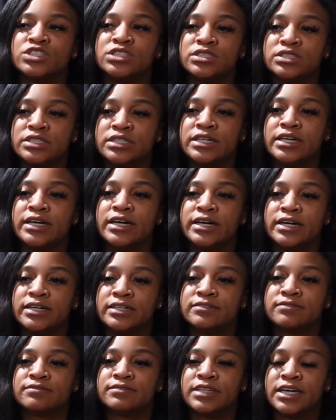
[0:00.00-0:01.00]
yeah,
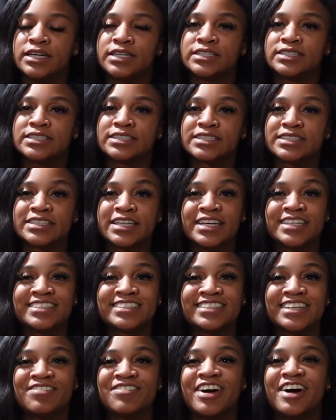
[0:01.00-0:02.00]
that's that's
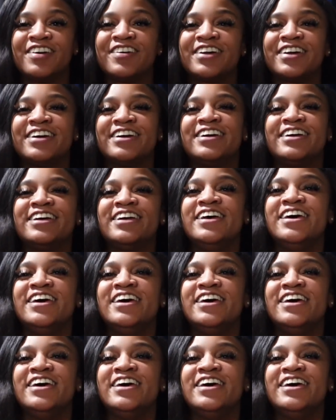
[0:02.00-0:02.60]
about it.